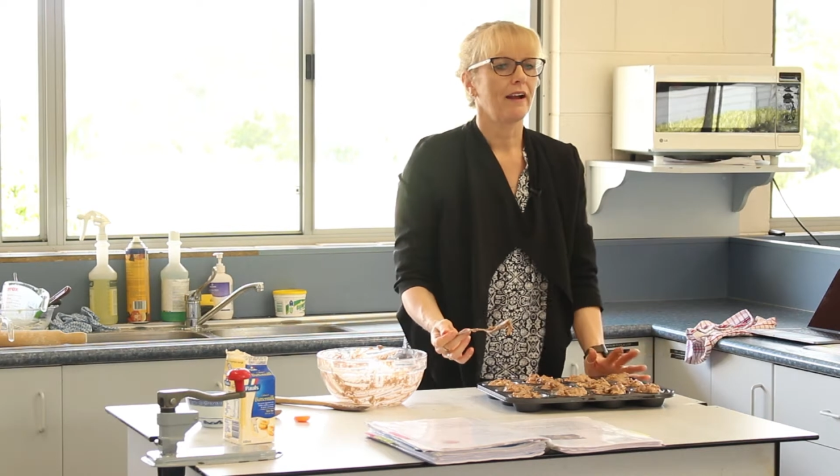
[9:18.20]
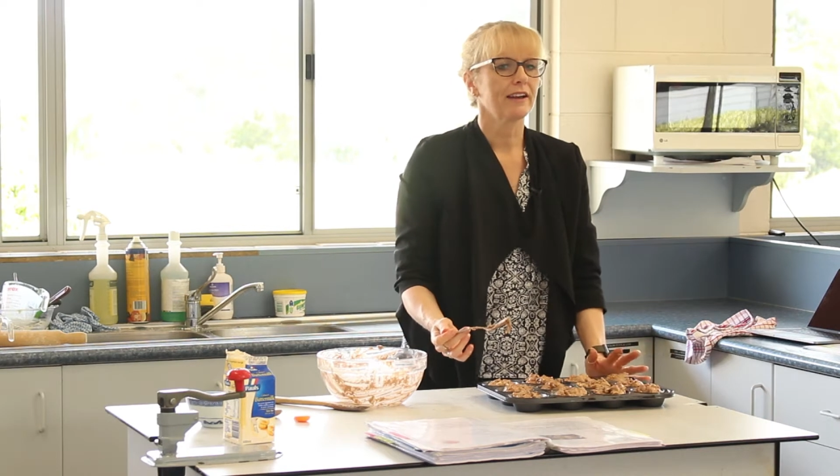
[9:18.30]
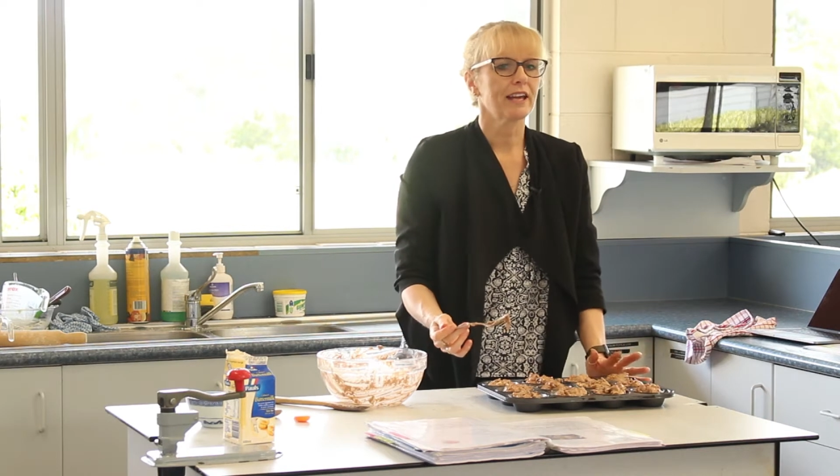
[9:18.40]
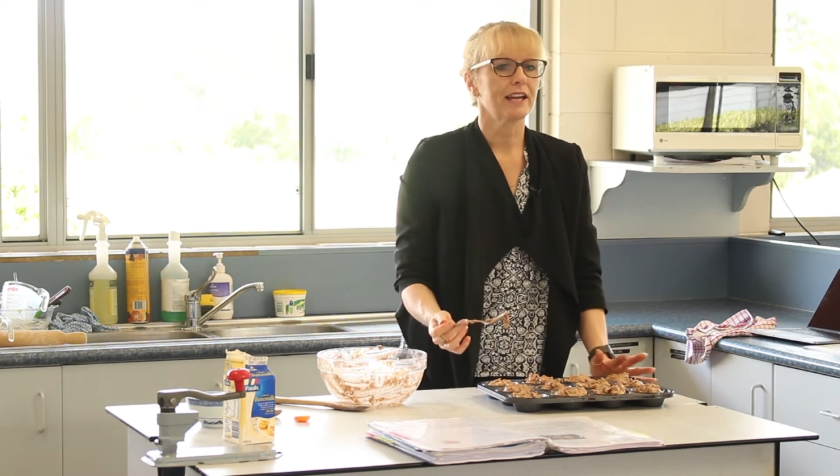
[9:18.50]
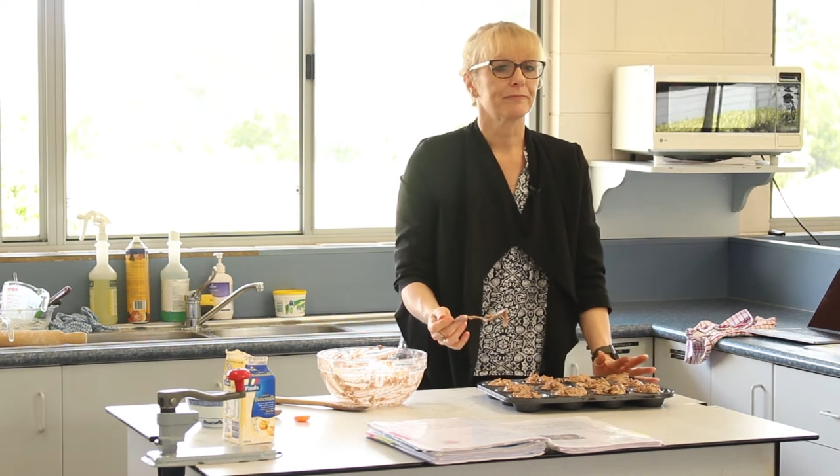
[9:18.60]

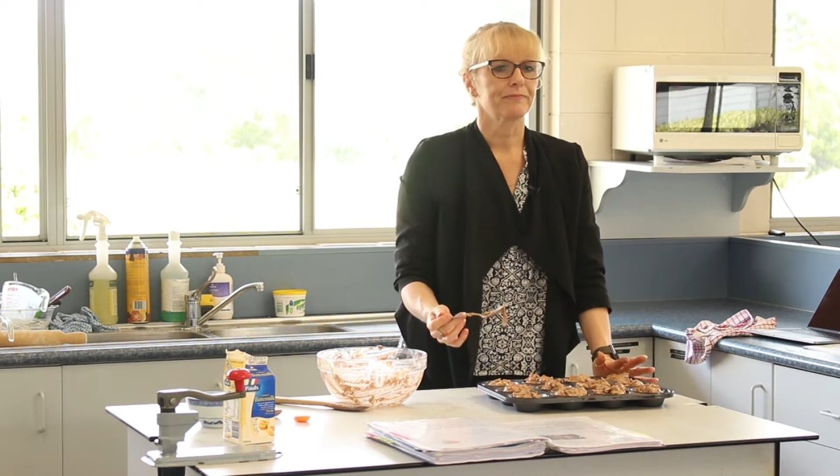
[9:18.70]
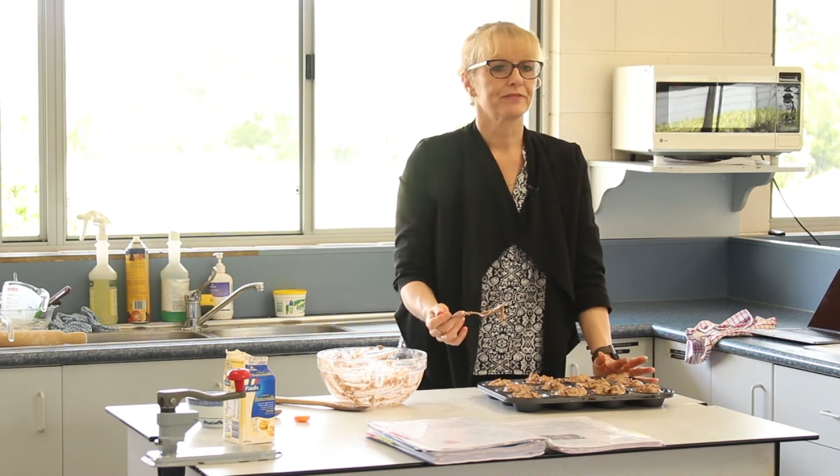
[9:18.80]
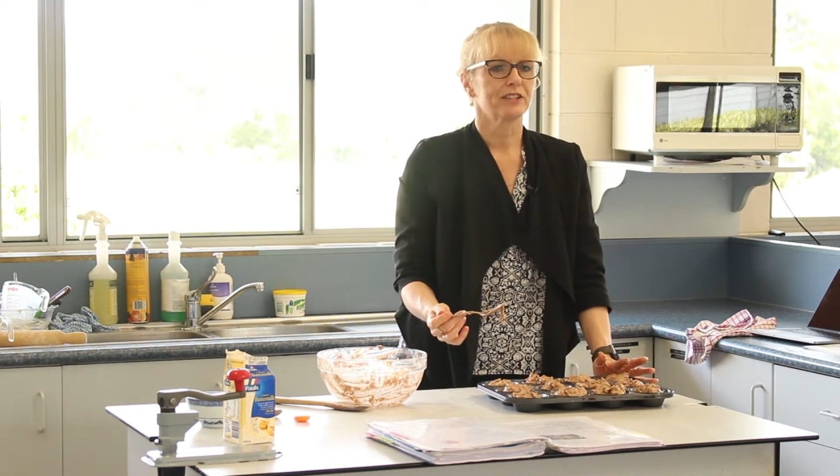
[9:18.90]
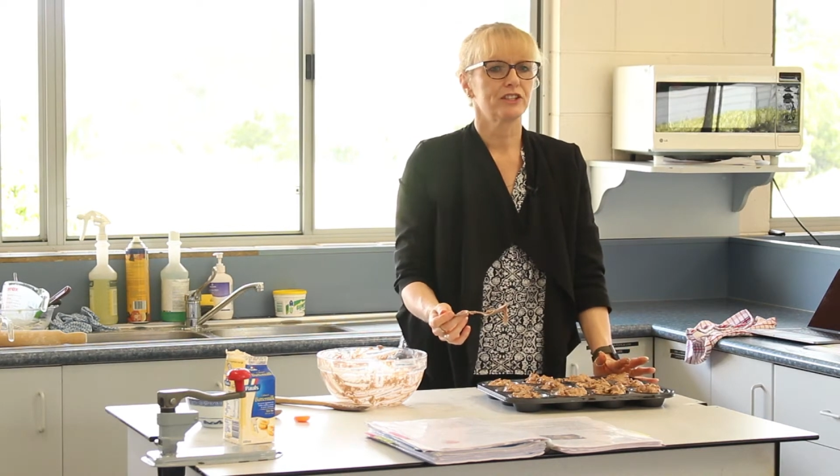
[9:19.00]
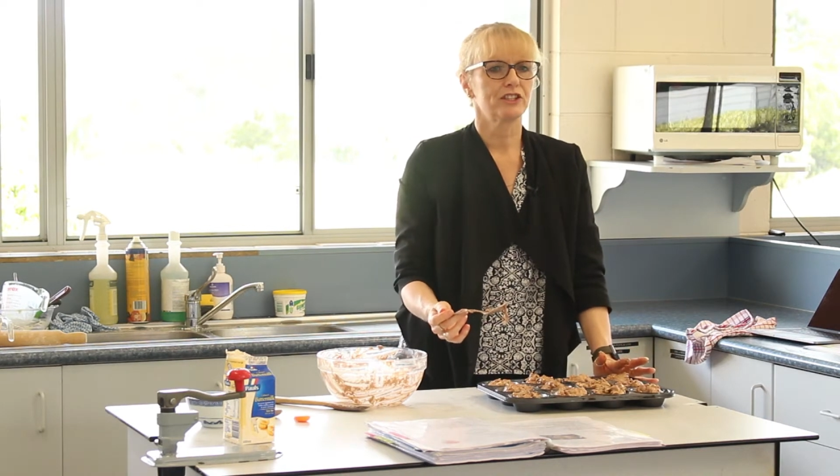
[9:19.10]
okay,
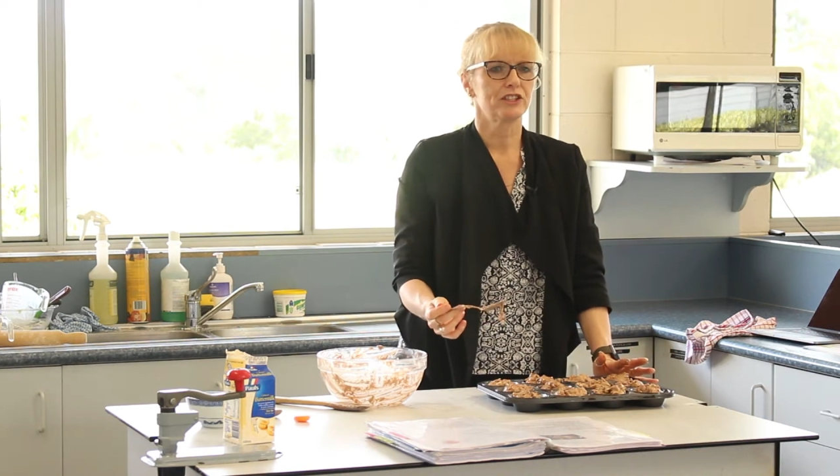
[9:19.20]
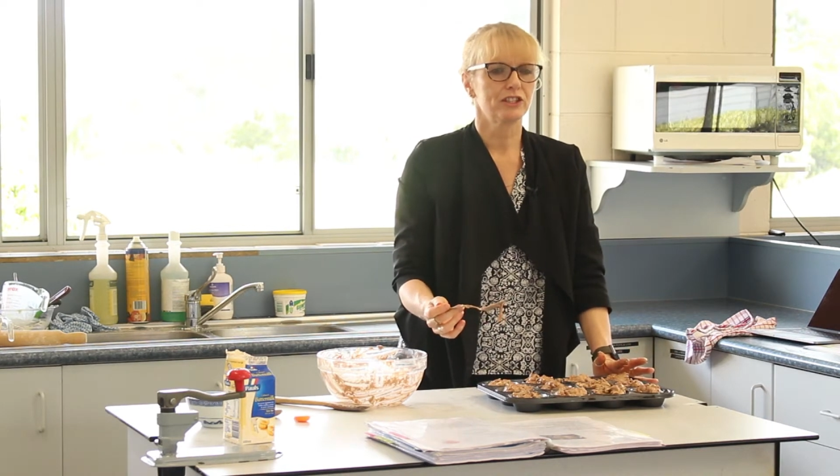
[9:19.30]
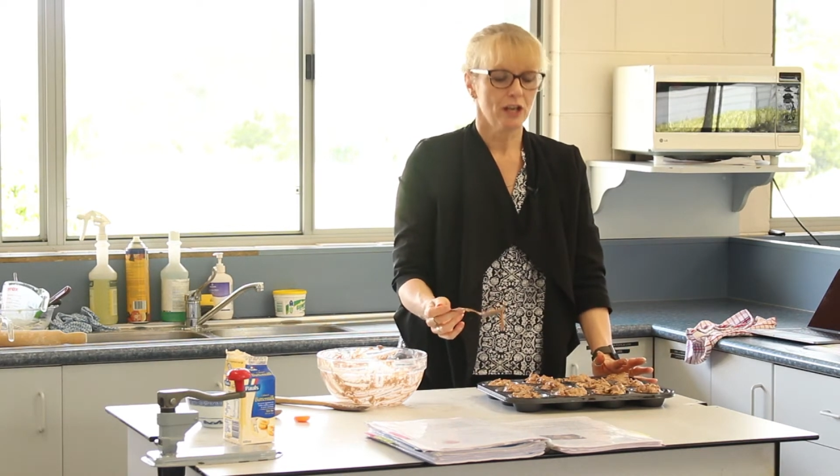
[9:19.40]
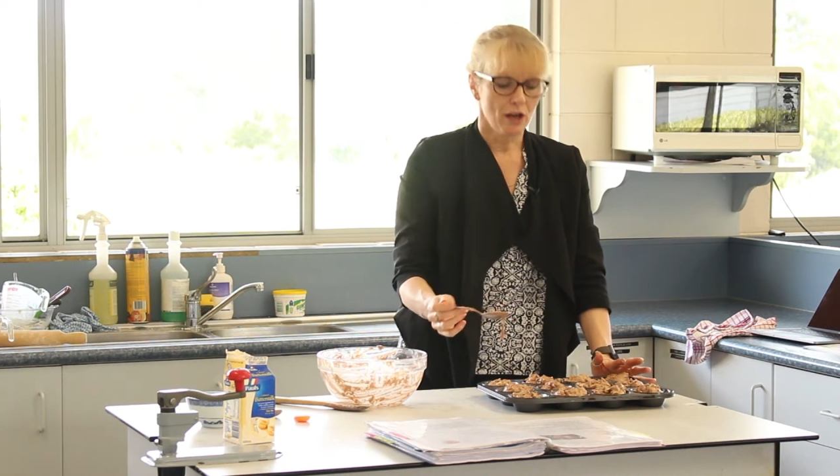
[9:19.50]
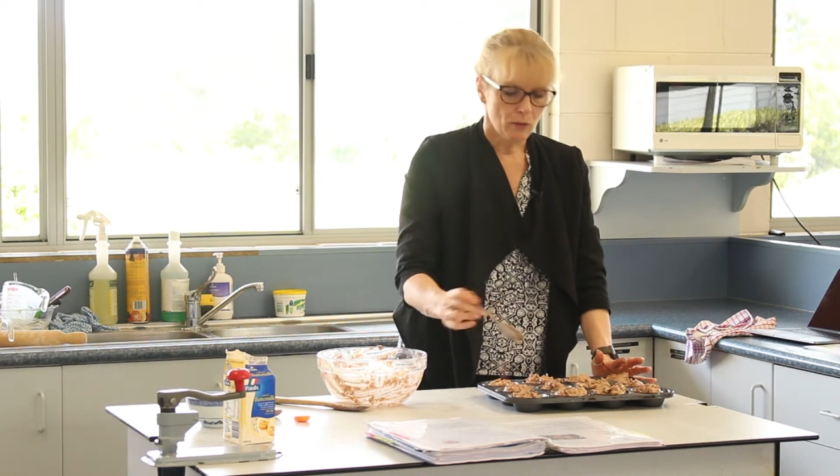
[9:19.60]

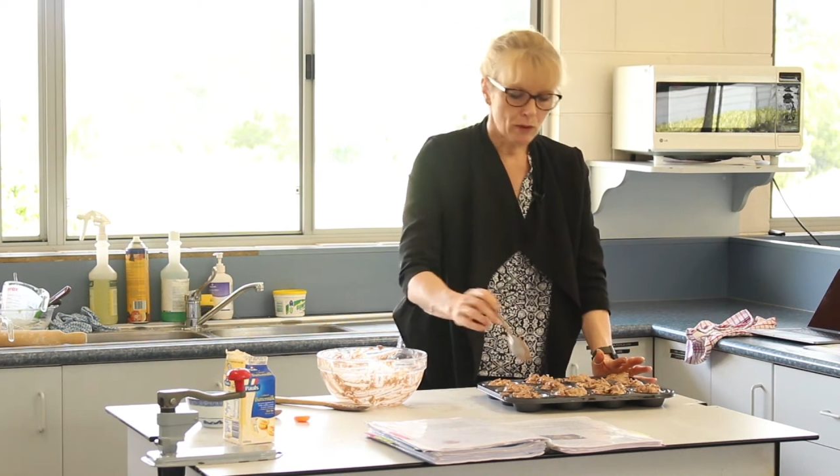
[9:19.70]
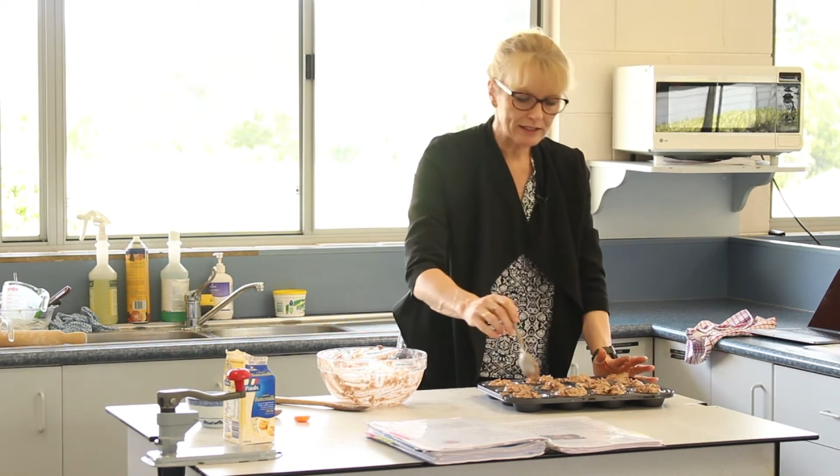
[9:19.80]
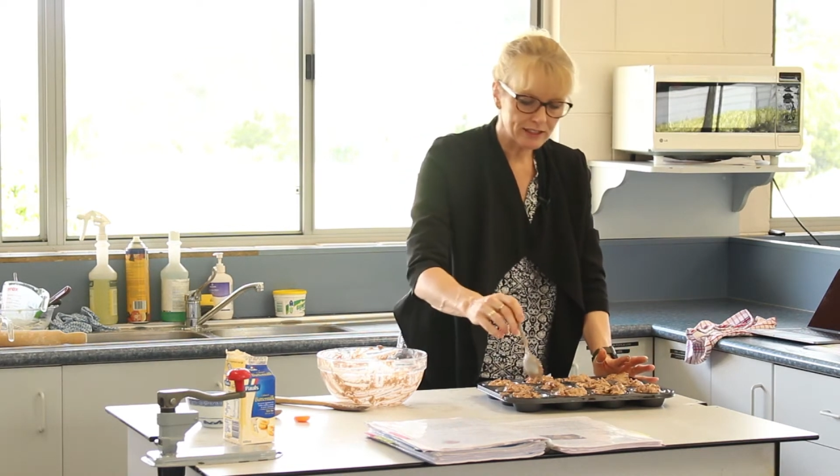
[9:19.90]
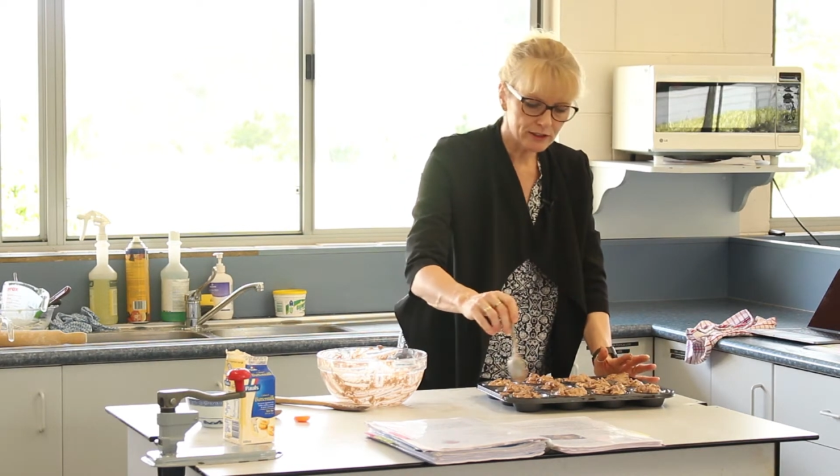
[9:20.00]
once